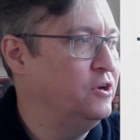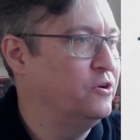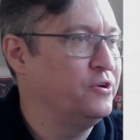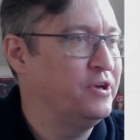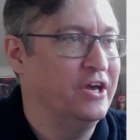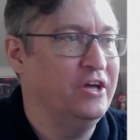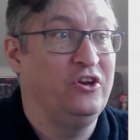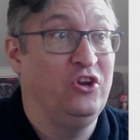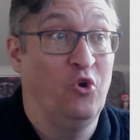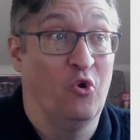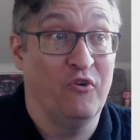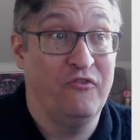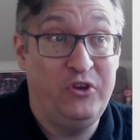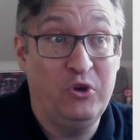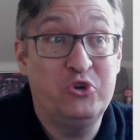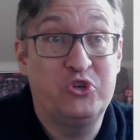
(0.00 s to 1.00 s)
get your
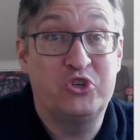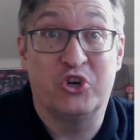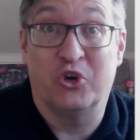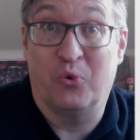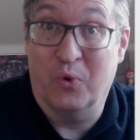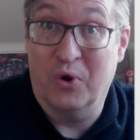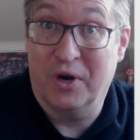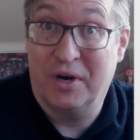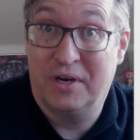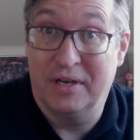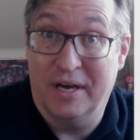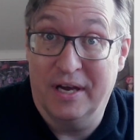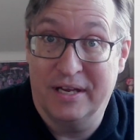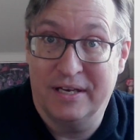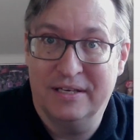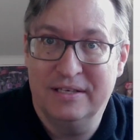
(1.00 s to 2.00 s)
future work
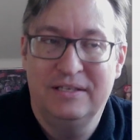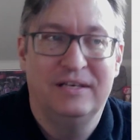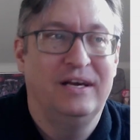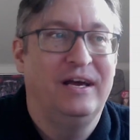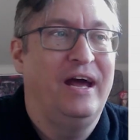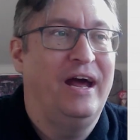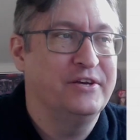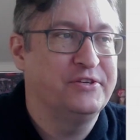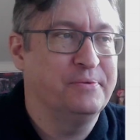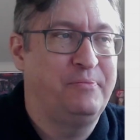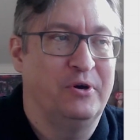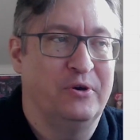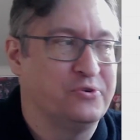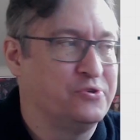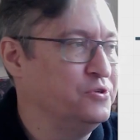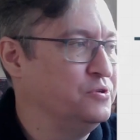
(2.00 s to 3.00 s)
done as
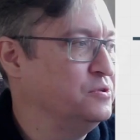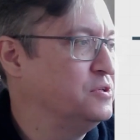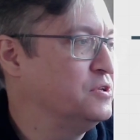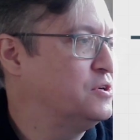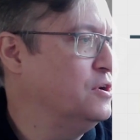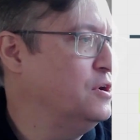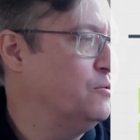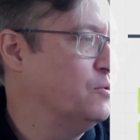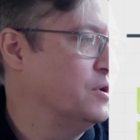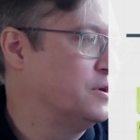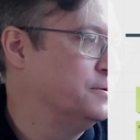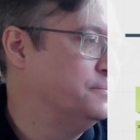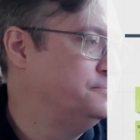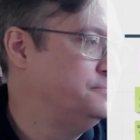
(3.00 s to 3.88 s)
opposed to the current work.